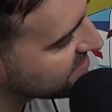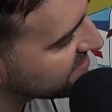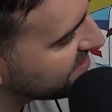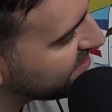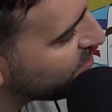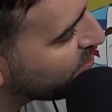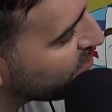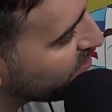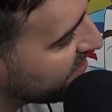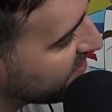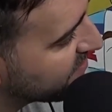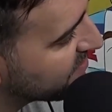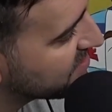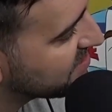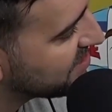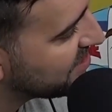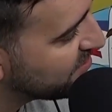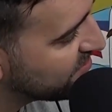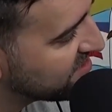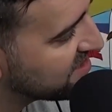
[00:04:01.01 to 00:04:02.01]
The Orioles
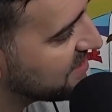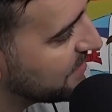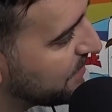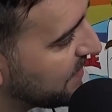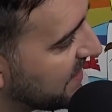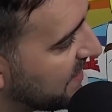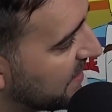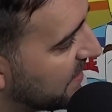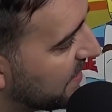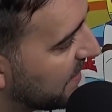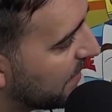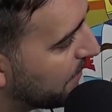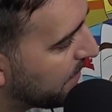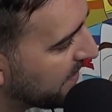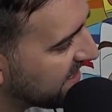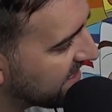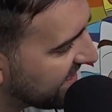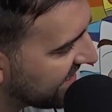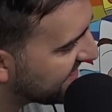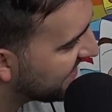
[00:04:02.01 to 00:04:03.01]
used to be a
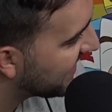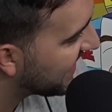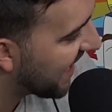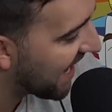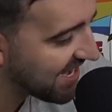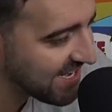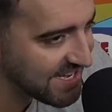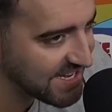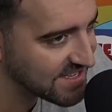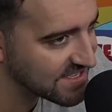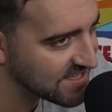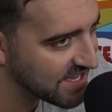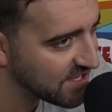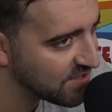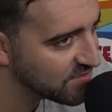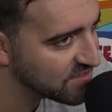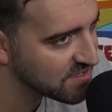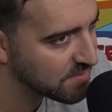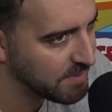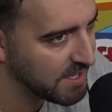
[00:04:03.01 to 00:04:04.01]
big, in the 90s, they
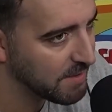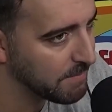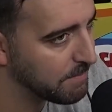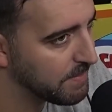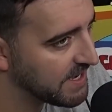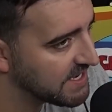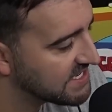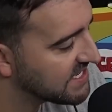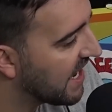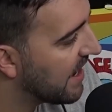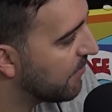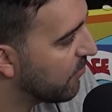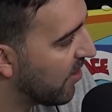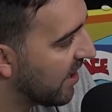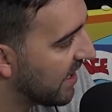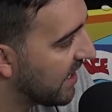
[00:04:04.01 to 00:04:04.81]
used to be a big time rating.